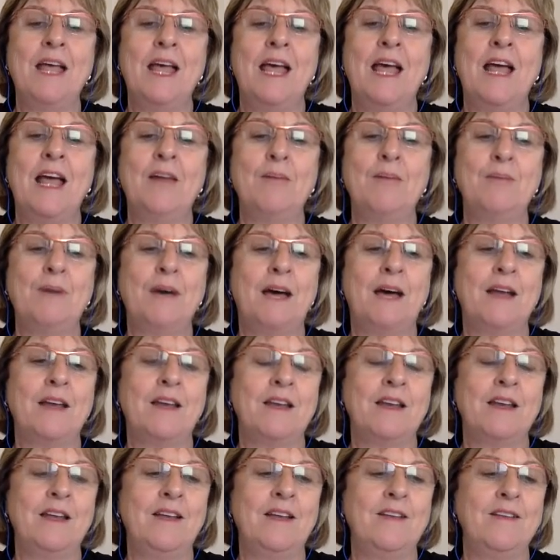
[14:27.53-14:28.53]
Helen
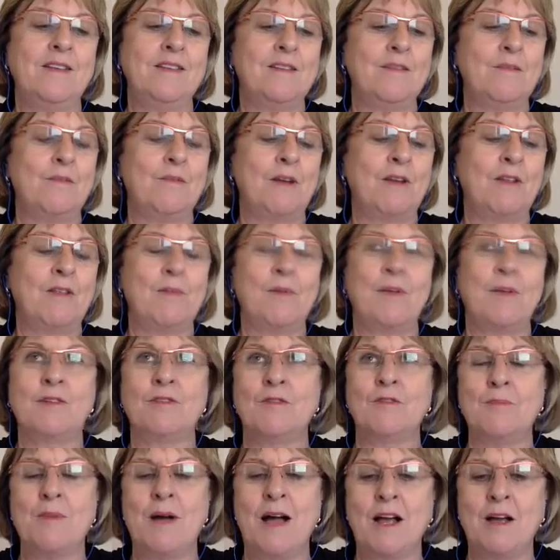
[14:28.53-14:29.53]
Barton is one of the most
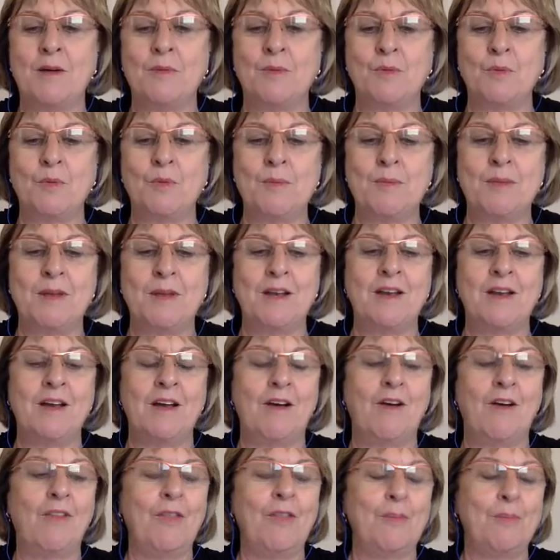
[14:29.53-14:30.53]
remarkable women
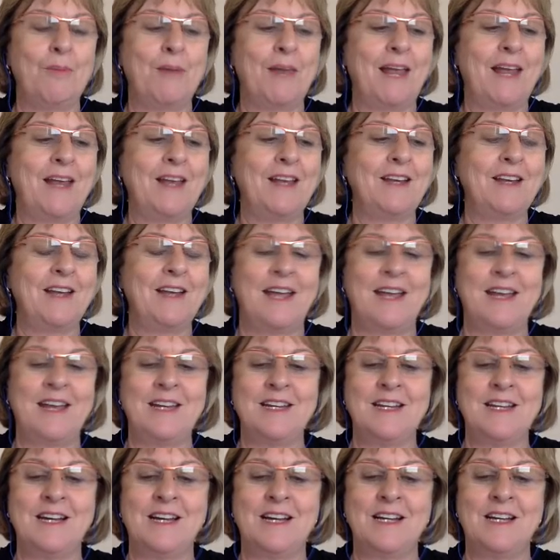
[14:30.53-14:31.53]
on the planet, and
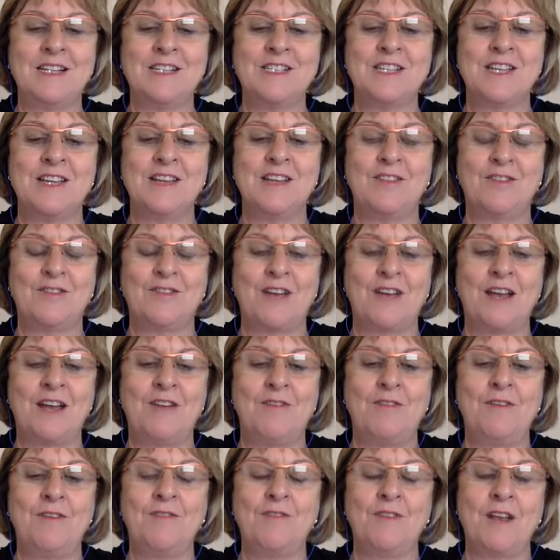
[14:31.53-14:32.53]
she's trained
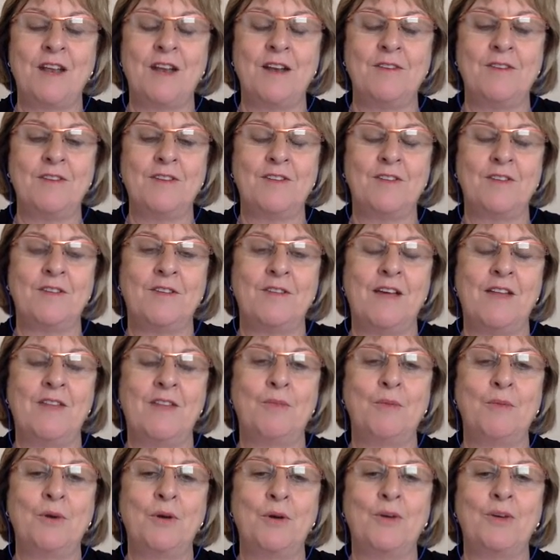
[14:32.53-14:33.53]
15 of us around the
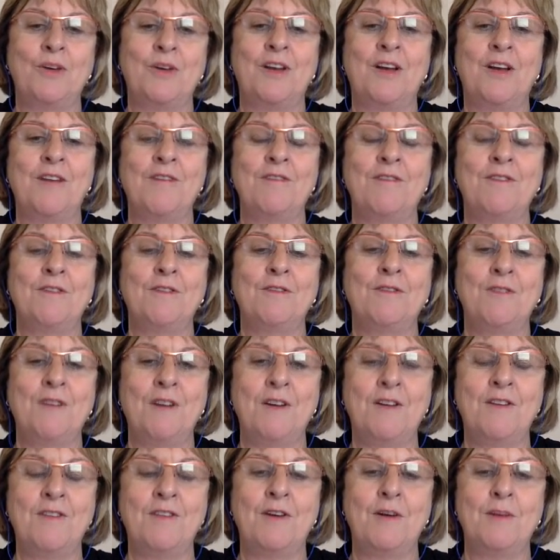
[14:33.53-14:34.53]
world, and I feel
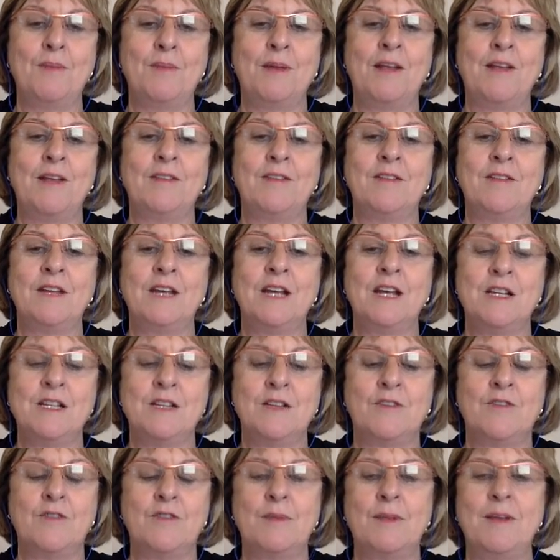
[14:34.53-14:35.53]
very, very blessed
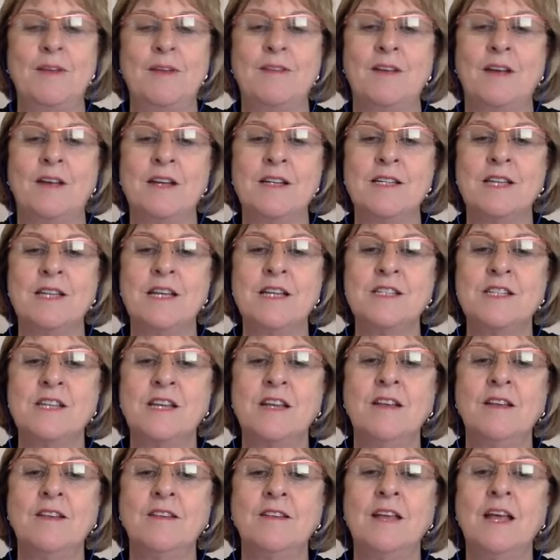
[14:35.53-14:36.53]
from Insight
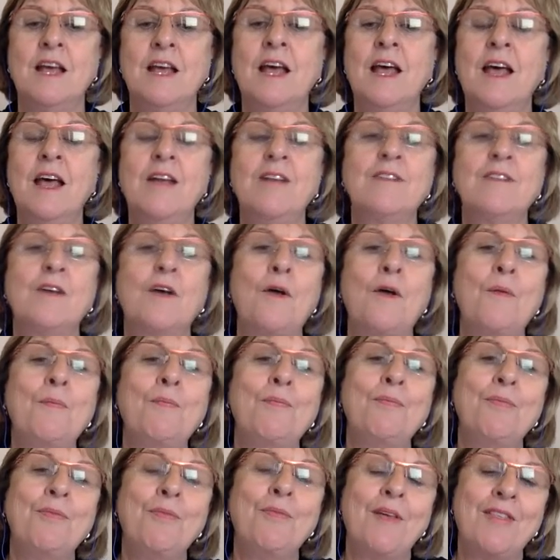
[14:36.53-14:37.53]
Teachings. So
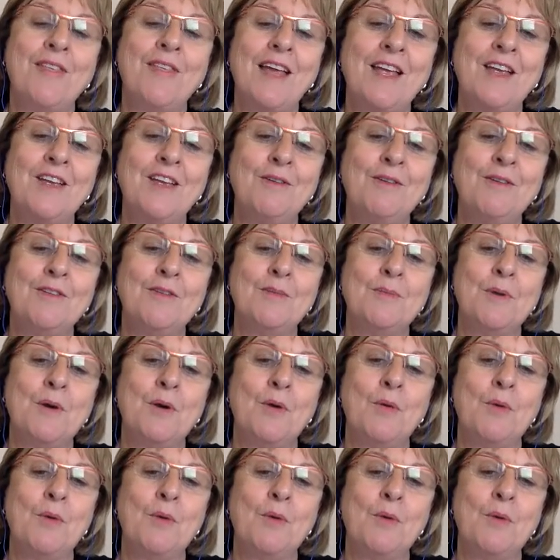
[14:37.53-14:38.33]
thank you, Isabelle.